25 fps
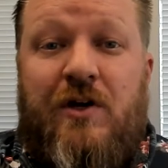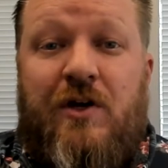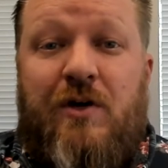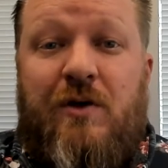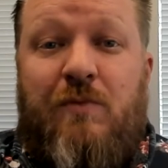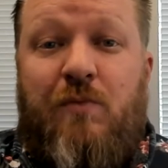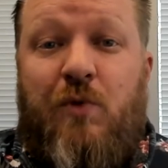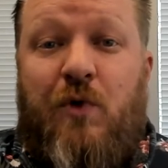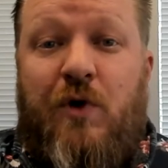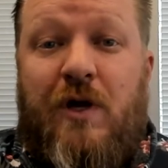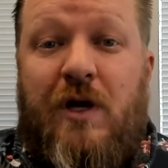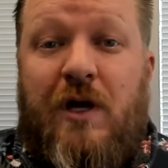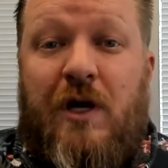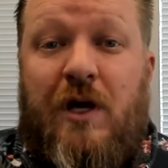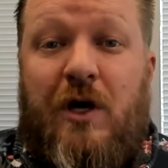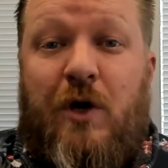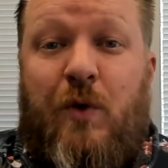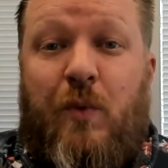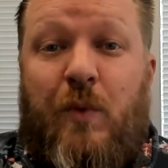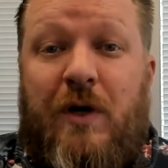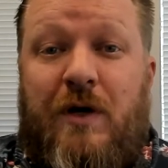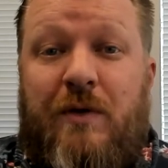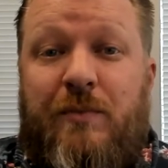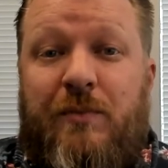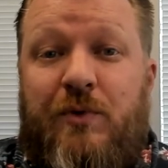Good morning
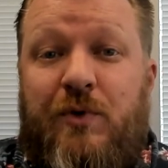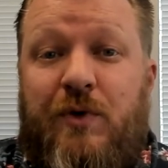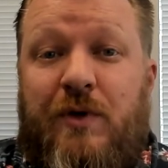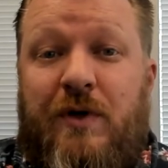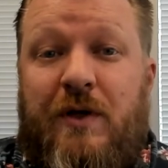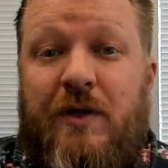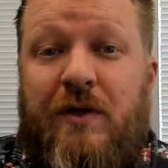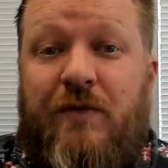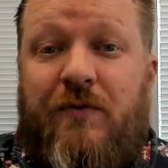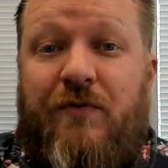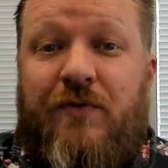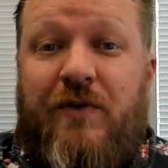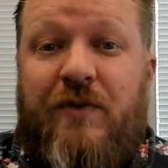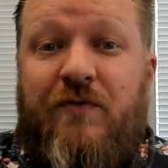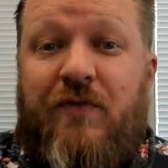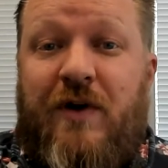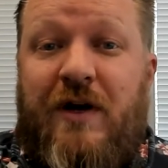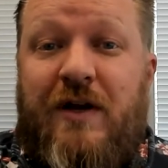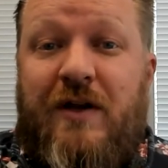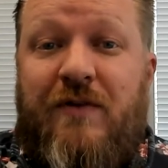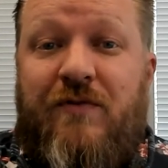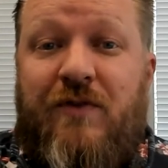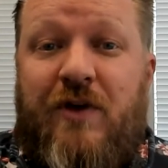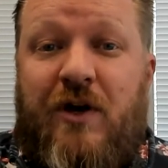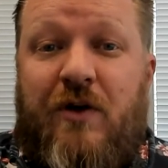and welcome to another Fun
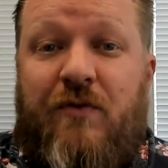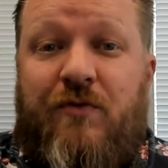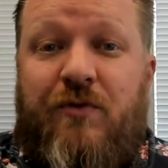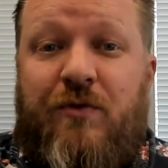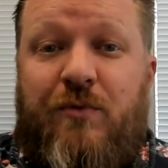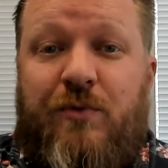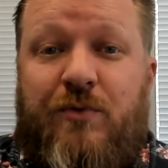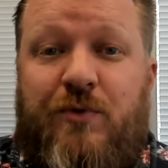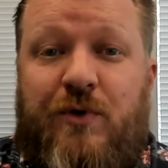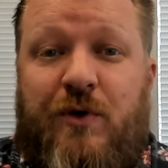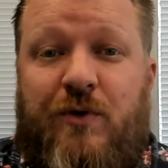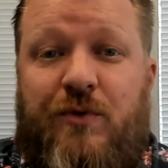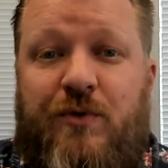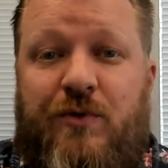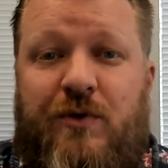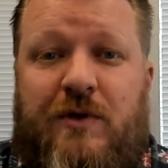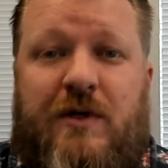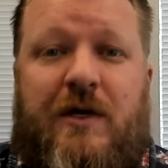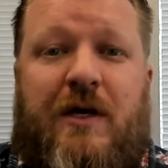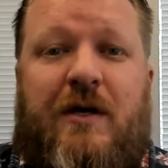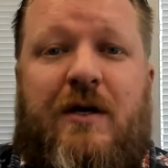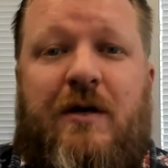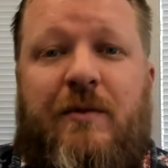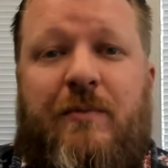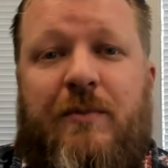Friday video from 303
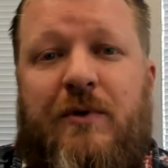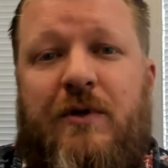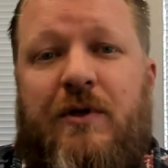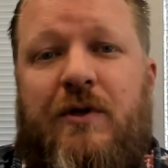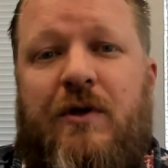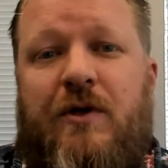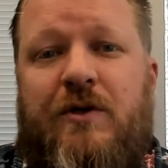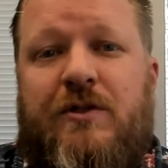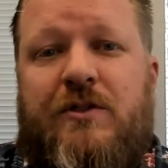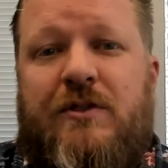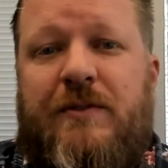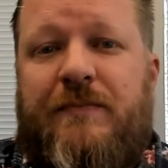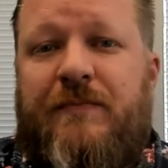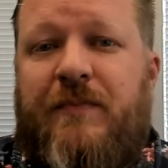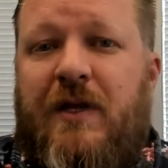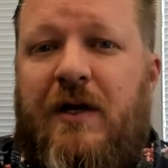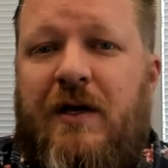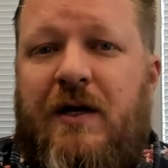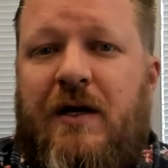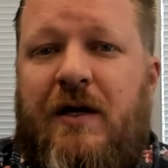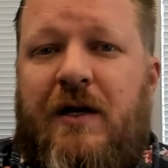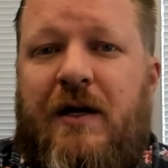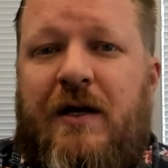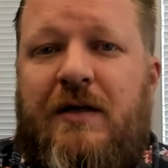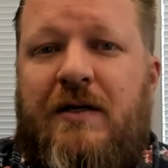Tech. I'm Clint Larson.
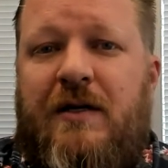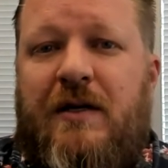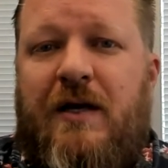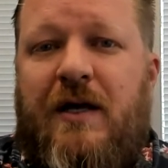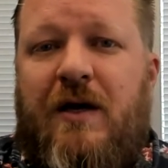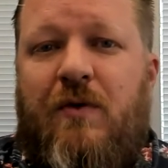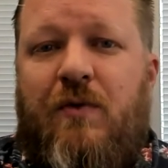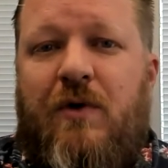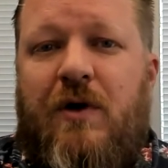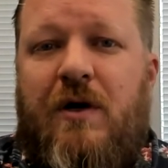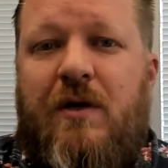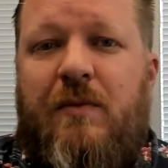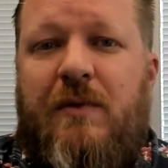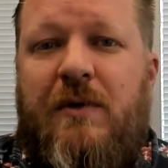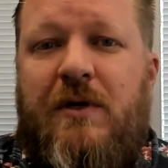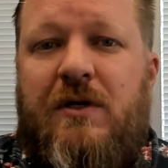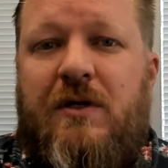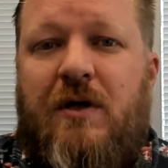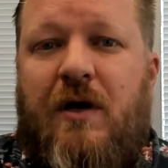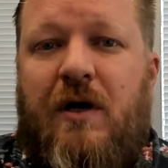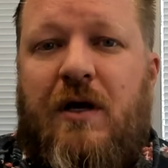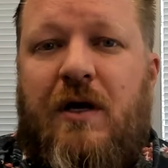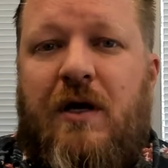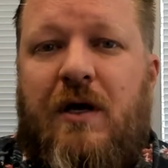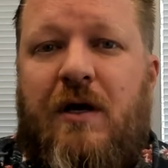Hey, today we're going to be
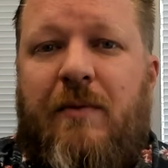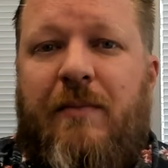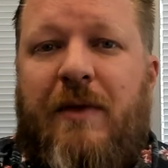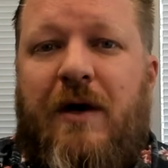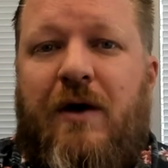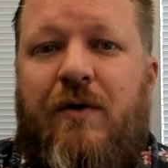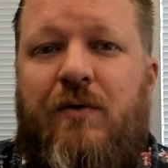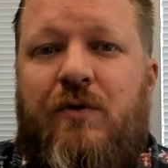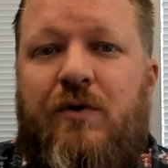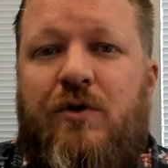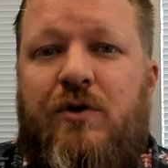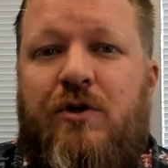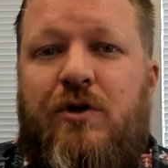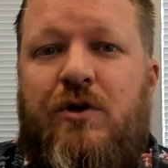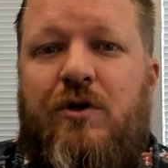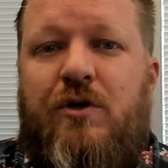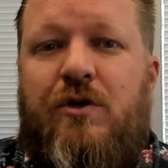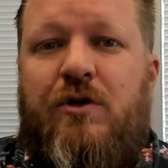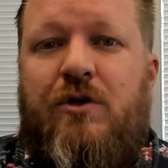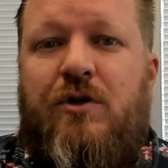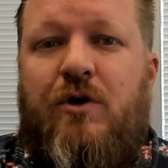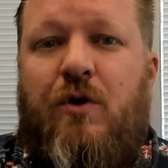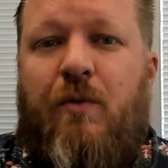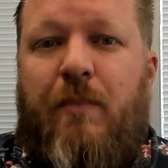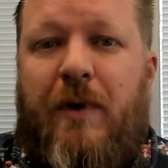talking about
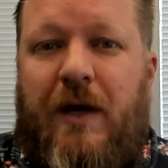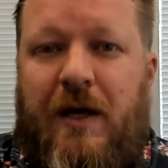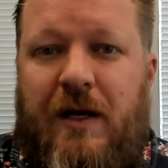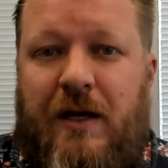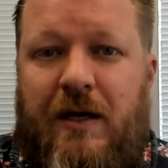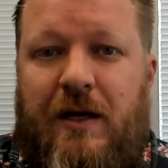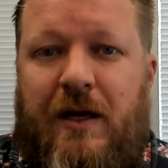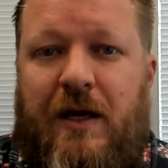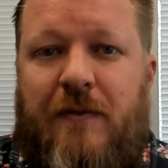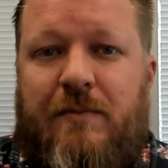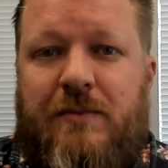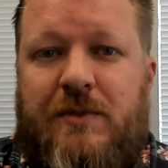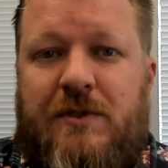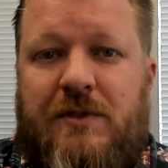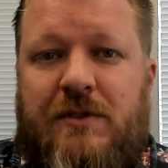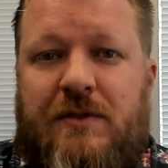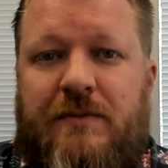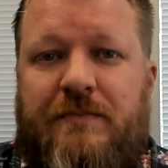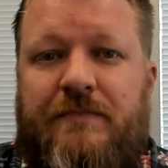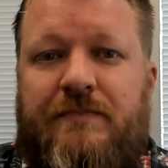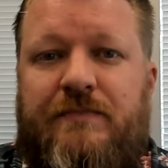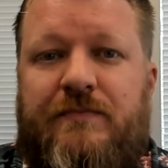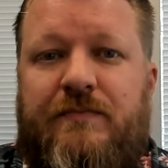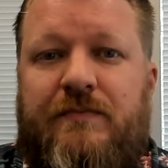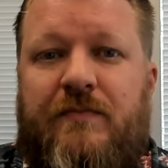domain names.
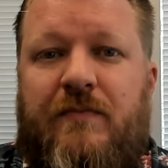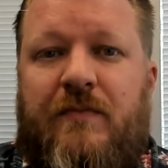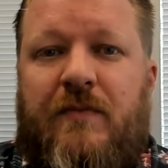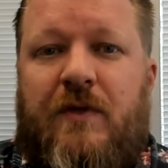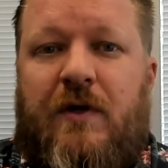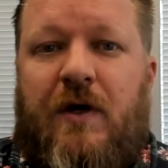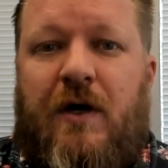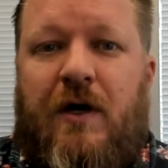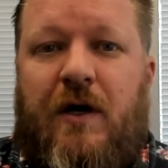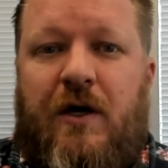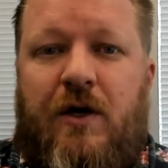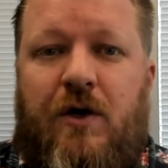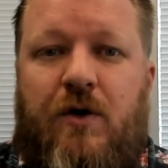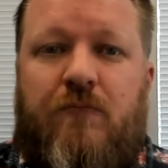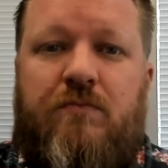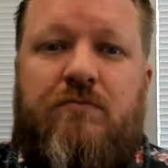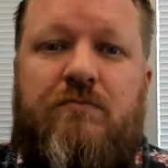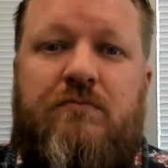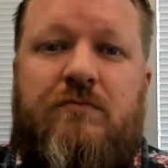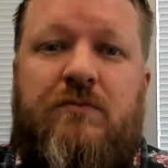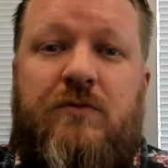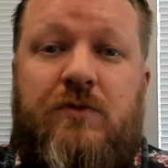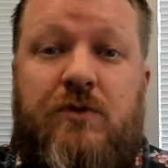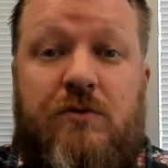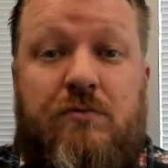I know,
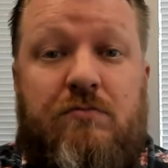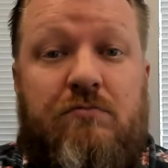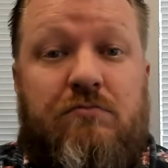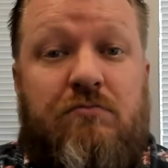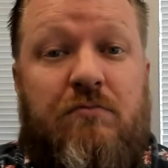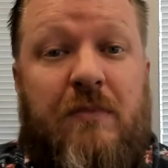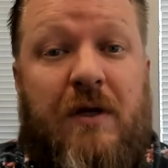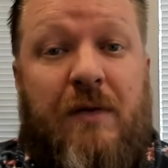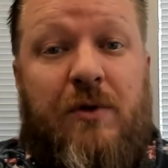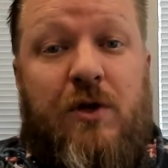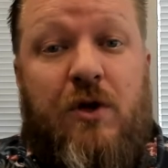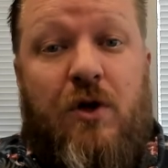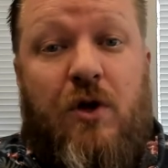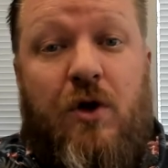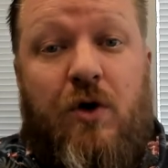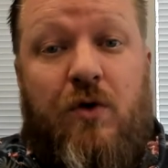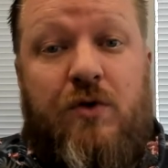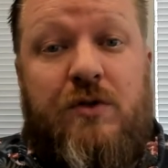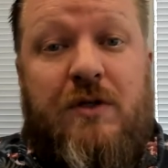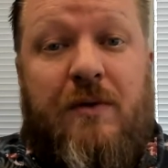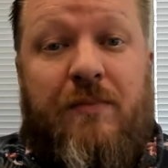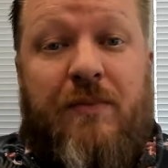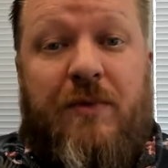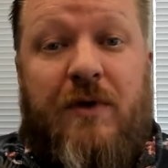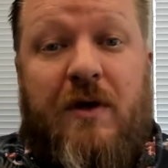maybe you know
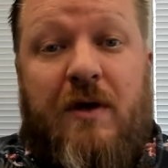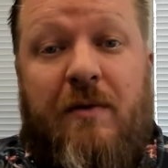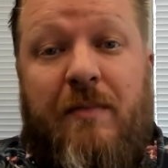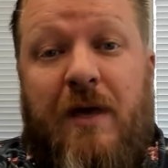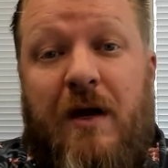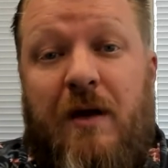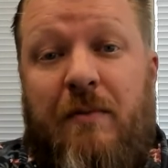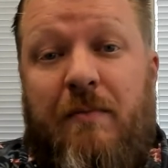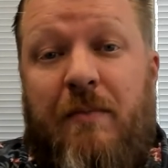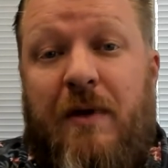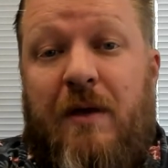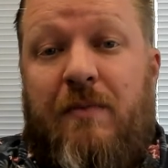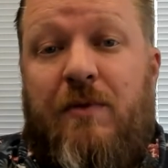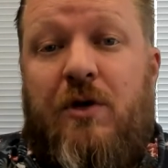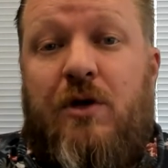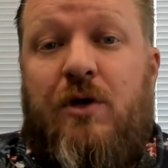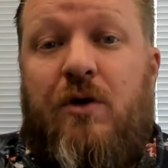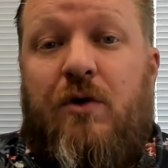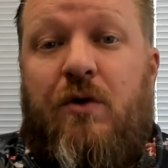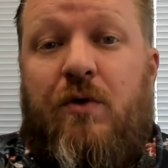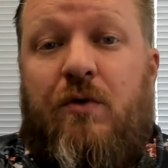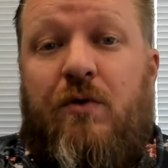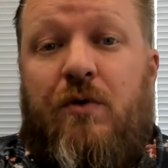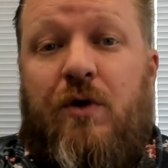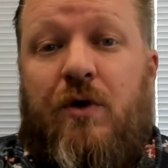something about them, maybe you
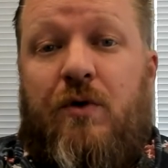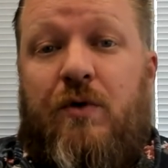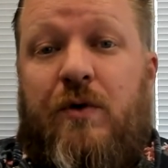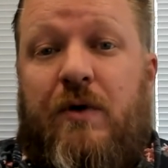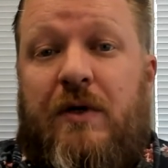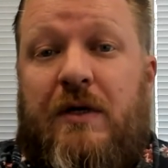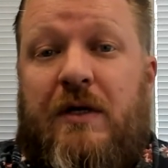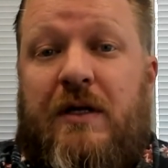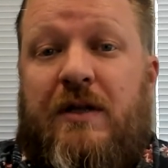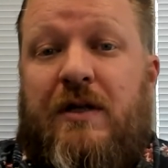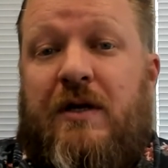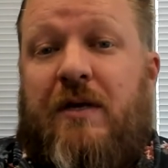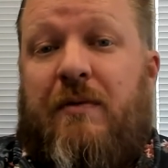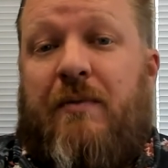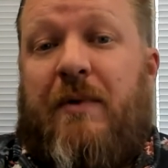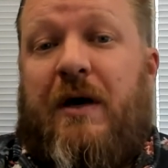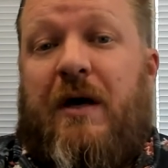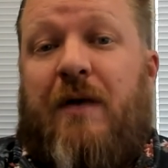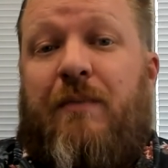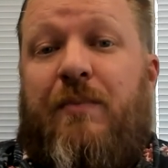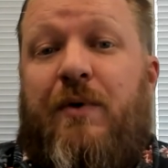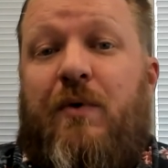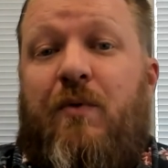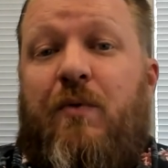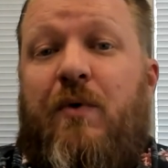don't know anything about
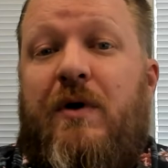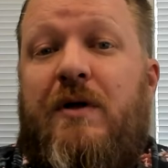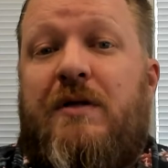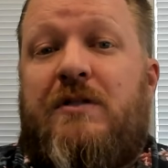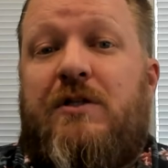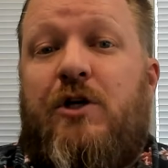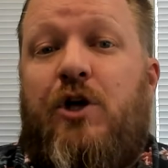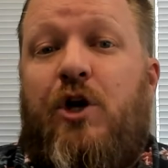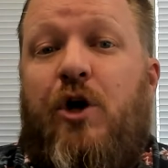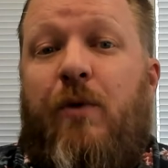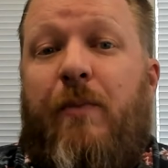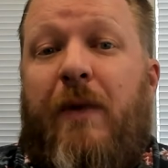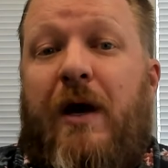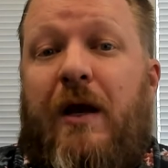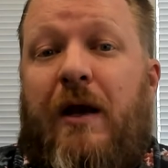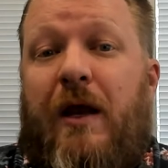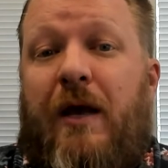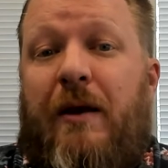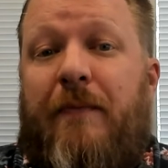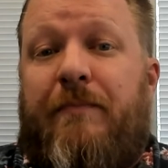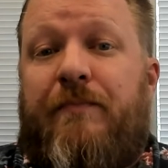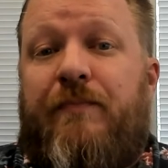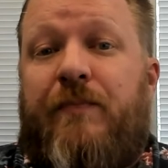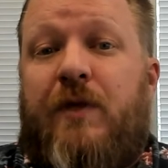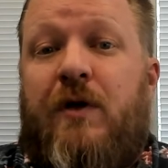them, but what is a domain
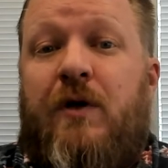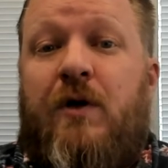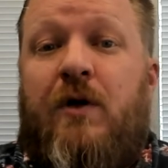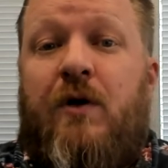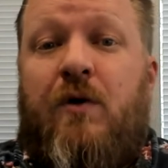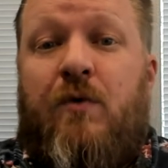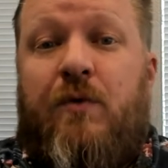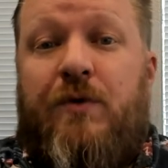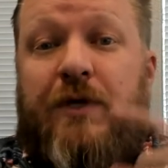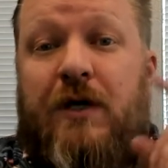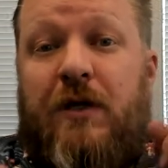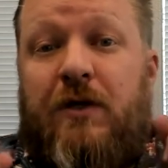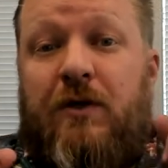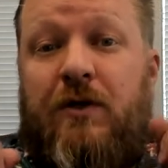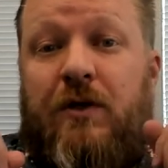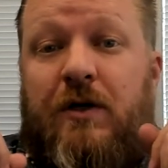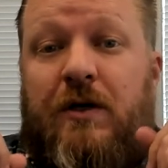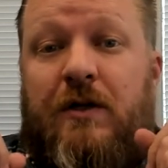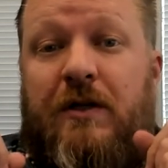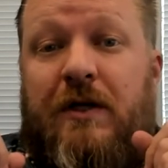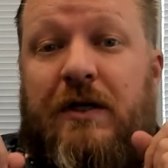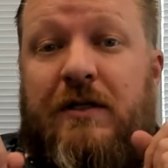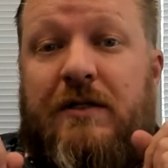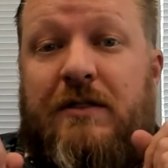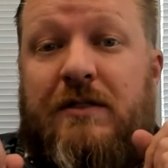name? Well, take a look
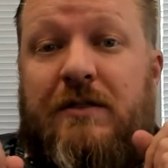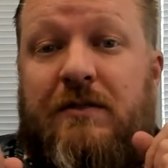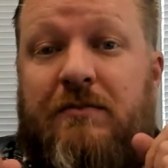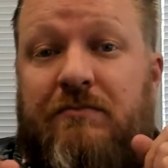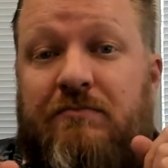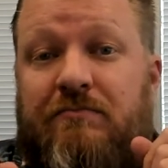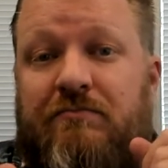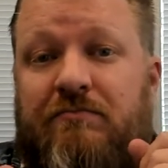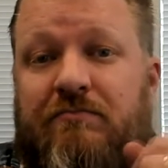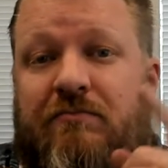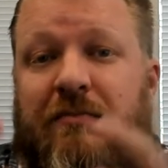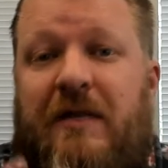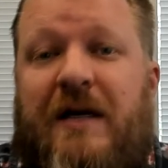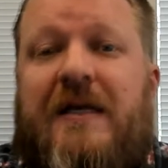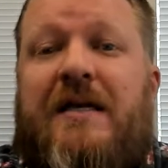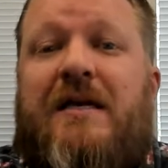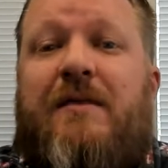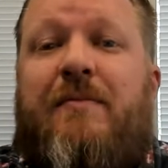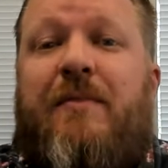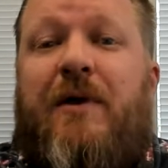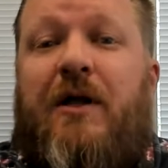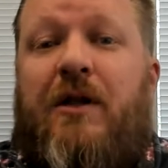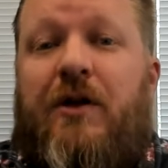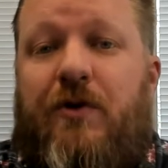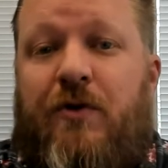at this, my
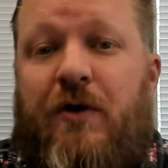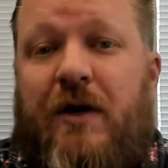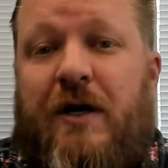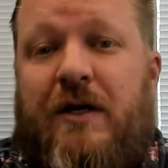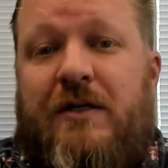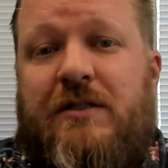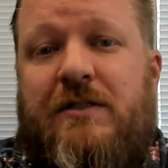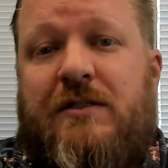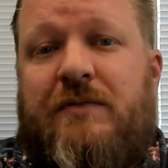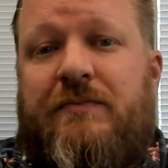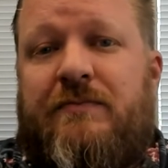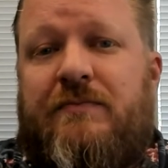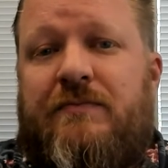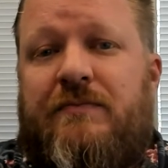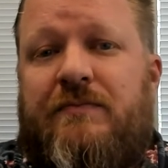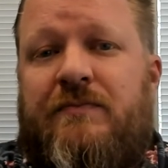email address.